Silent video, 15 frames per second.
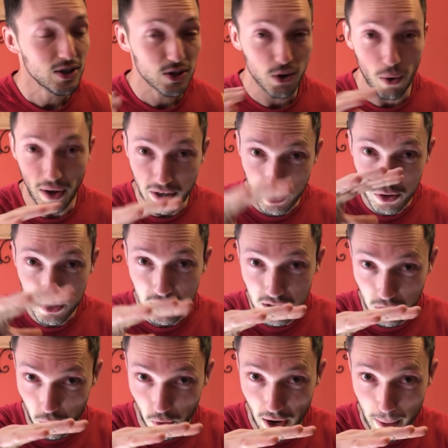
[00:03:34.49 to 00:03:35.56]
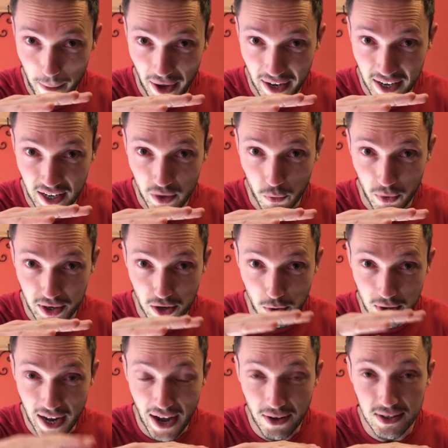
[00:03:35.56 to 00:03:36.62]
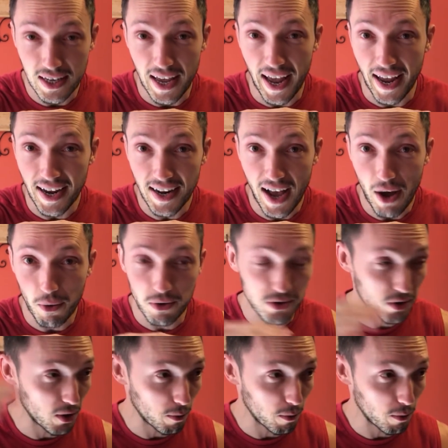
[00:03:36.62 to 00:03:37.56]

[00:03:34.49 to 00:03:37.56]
So I usually cram my eating window down to 8 hours,